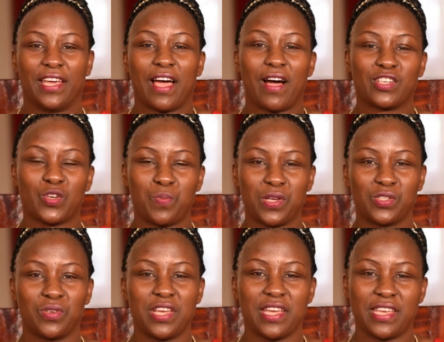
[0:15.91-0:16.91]
Our topic
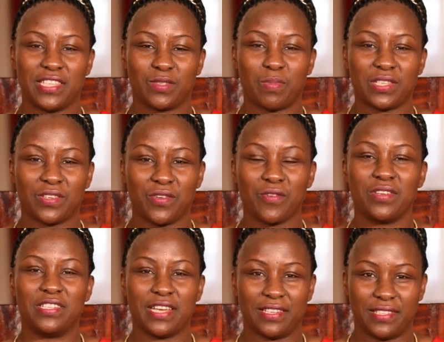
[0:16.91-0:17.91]
today is personal
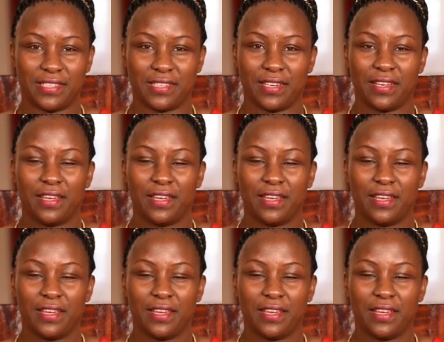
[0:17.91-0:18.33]
debt.